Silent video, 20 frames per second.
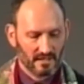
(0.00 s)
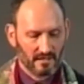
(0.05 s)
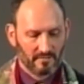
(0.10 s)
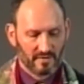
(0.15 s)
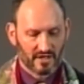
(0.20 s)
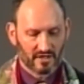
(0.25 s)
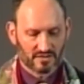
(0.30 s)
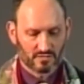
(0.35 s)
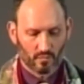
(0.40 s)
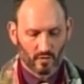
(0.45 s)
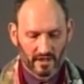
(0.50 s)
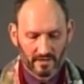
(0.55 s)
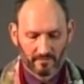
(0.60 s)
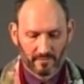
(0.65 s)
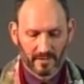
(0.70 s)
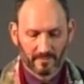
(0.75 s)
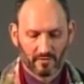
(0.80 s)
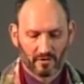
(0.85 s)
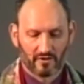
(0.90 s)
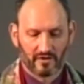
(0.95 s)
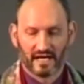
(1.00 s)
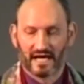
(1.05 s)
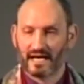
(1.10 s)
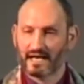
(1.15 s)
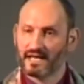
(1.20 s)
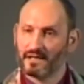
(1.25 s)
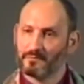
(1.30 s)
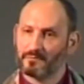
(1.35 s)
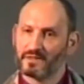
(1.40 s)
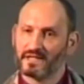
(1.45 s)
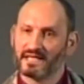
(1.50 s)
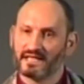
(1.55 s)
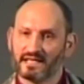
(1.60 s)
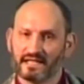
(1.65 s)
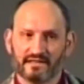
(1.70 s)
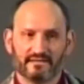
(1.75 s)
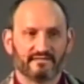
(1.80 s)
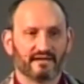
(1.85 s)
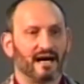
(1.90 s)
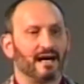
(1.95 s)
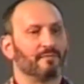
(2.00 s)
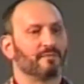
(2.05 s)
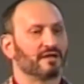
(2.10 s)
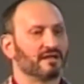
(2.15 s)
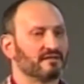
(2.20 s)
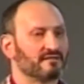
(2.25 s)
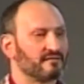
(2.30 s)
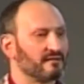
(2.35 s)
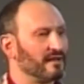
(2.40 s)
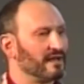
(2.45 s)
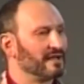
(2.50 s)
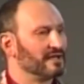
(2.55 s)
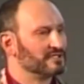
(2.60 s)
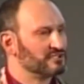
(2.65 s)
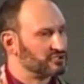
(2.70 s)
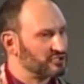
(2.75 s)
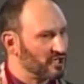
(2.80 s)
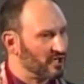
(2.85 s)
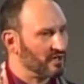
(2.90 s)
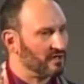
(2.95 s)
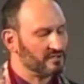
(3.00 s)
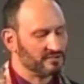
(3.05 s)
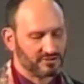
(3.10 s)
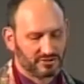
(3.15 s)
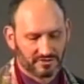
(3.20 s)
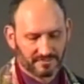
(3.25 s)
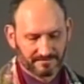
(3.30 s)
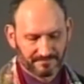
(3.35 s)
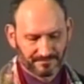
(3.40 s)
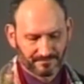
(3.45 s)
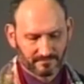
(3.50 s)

because white people are not completely dominant and in charge,